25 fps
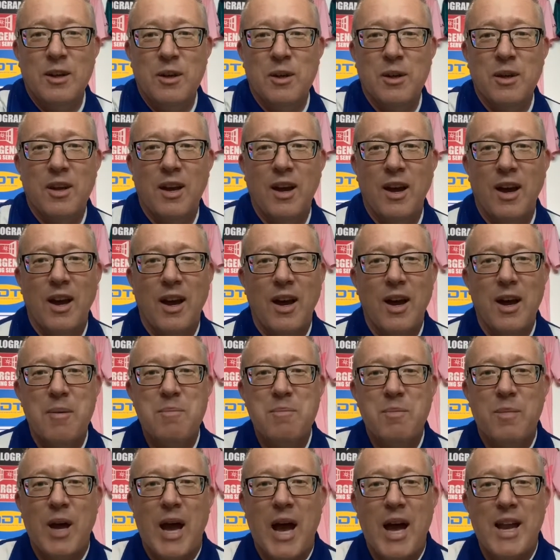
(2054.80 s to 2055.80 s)

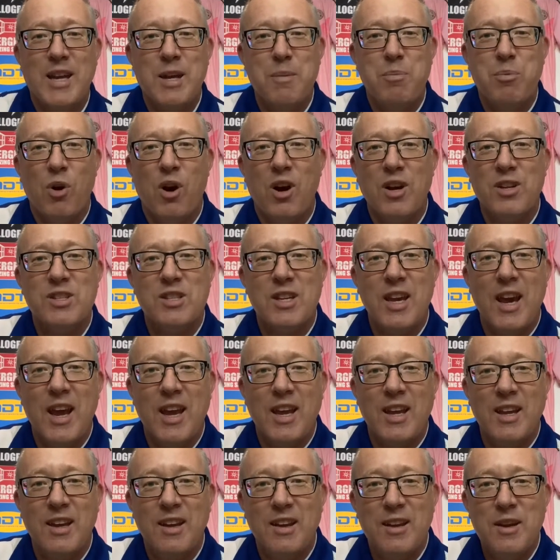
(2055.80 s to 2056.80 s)
Andy Price
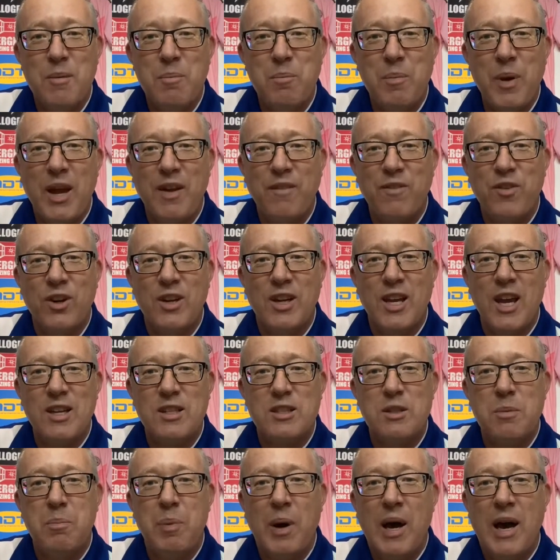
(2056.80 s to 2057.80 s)
saying Beckford
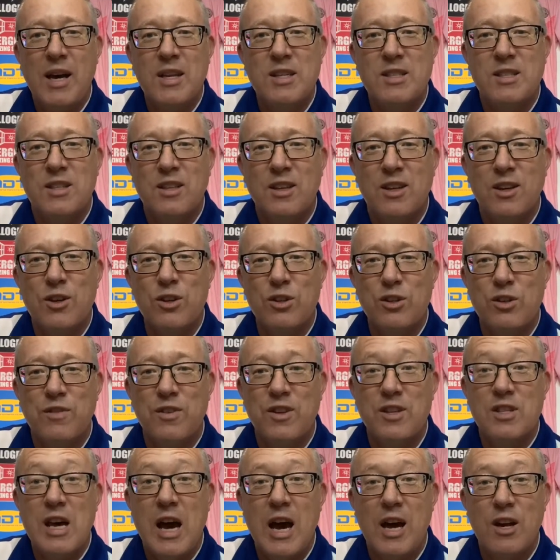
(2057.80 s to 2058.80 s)
gets a pass because of
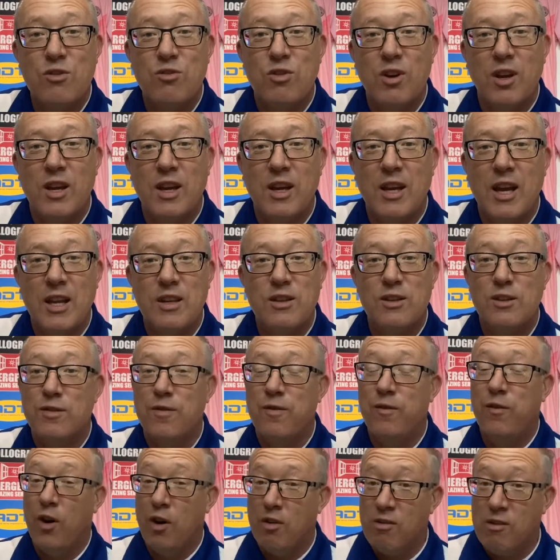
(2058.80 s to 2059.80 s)
his hat-trick
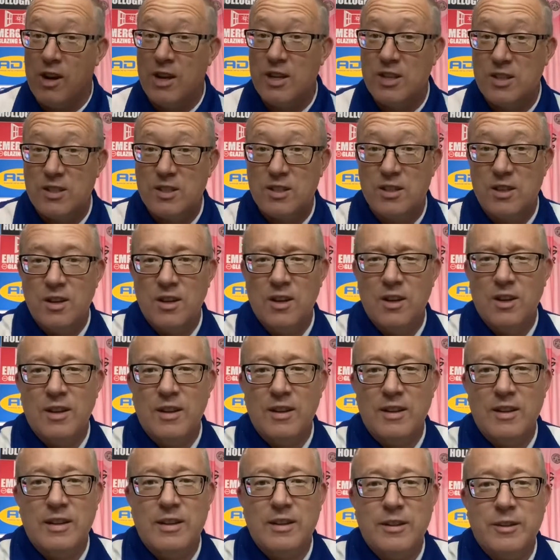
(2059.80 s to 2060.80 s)
against Forest.
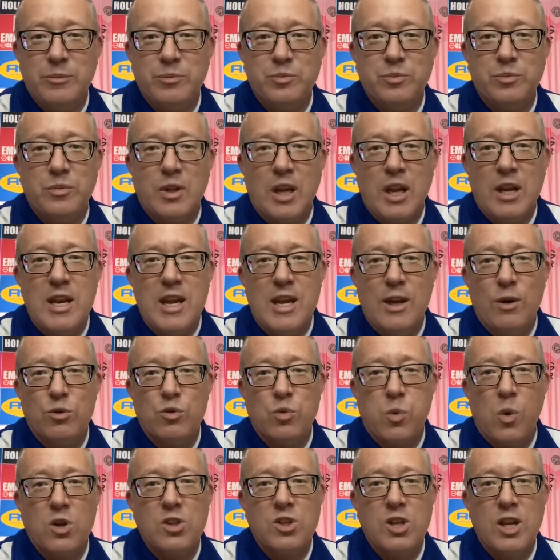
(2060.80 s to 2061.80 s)

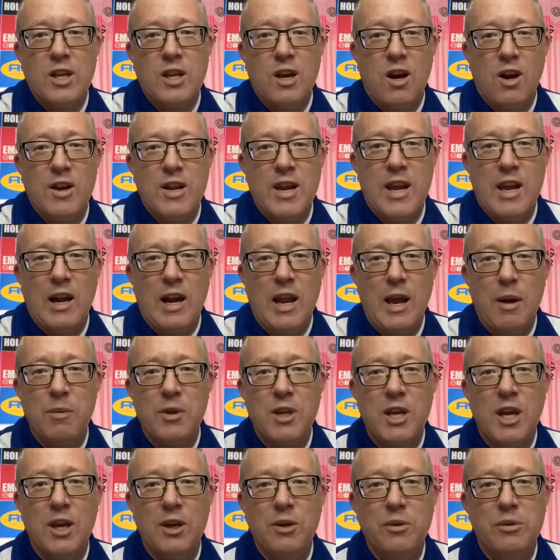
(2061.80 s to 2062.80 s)
Neil's watching. Hi, Neil. How are
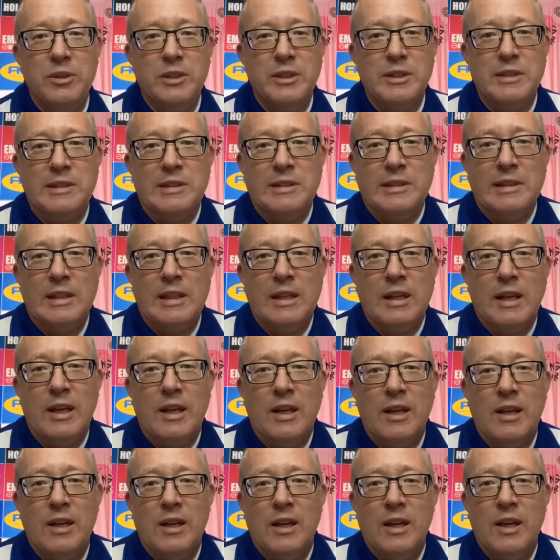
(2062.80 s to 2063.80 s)
you?
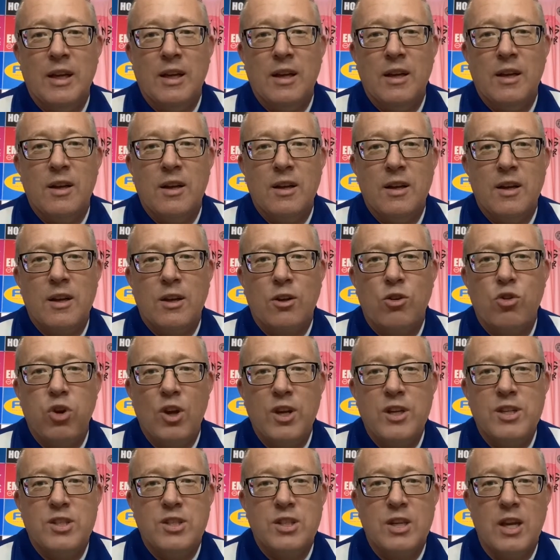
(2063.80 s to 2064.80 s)

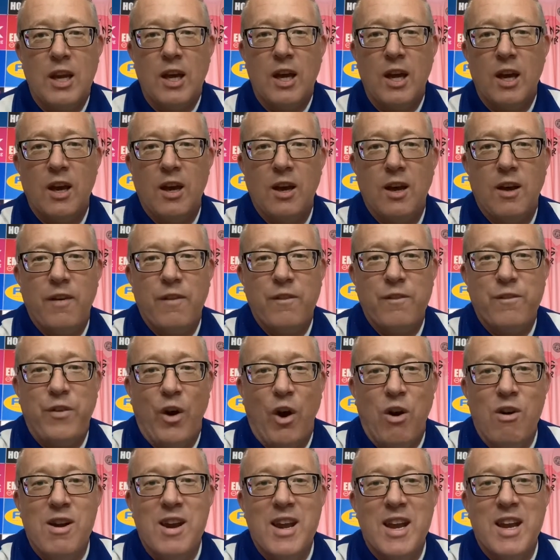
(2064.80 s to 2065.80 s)
Chris
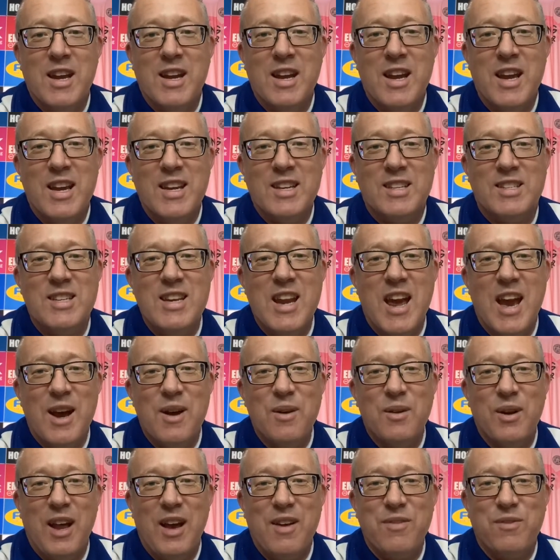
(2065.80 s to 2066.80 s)
is
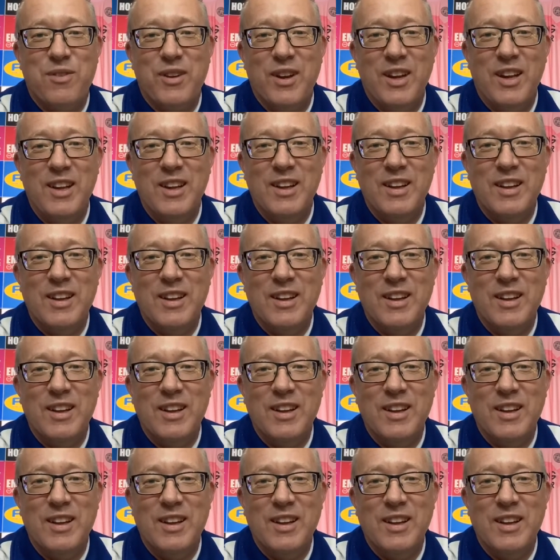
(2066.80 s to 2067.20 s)
now laughing.